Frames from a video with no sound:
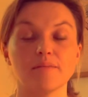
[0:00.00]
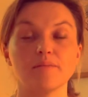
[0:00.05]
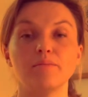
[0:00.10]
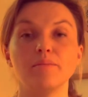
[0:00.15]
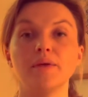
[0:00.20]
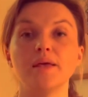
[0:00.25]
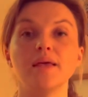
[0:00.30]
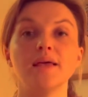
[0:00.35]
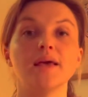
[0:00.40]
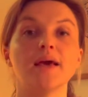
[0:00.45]

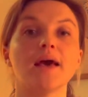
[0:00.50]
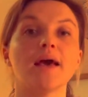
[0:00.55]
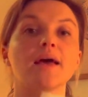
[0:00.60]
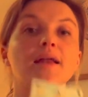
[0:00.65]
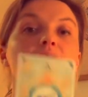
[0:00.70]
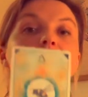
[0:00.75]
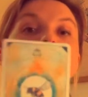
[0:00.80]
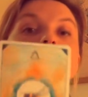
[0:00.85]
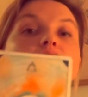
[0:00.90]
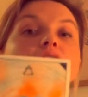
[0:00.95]
V
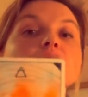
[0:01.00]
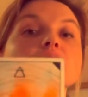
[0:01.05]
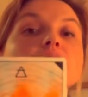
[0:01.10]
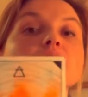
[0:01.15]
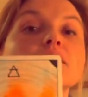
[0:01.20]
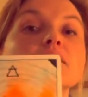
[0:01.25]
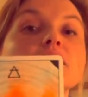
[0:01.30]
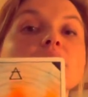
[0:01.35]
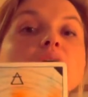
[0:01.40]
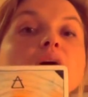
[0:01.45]

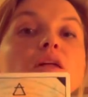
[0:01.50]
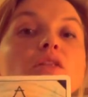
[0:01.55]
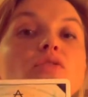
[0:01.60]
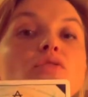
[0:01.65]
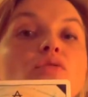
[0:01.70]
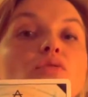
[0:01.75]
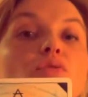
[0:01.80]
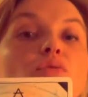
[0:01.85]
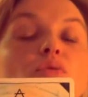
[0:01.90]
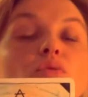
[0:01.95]
energy,
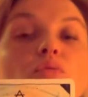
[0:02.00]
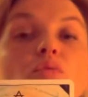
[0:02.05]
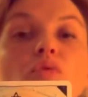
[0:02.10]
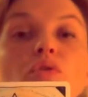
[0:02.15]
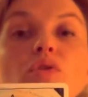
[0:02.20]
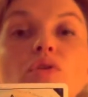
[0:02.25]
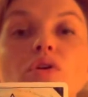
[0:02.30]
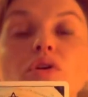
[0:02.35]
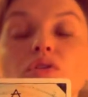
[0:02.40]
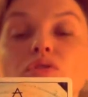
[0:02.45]
through
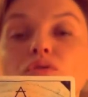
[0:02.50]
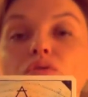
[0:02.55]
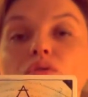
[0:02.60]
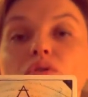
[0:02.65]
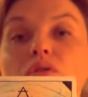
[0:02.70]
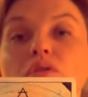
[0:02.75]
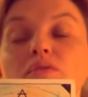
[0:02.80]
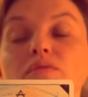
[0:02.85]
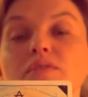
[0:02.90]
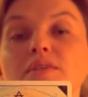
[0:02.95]
work, through
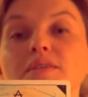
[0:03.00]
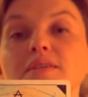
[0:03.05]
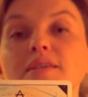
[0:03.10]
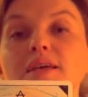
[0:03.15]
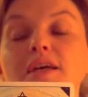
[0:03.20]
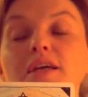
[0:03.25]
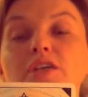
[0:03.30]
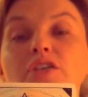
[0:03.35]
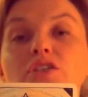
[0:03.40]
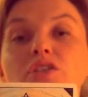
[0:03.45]

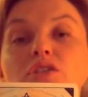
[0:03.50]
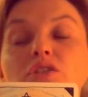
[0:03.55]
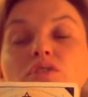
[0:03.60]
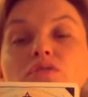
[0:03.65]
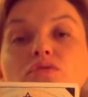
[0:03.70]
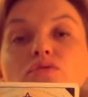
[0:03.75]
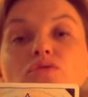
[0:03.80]
conversation,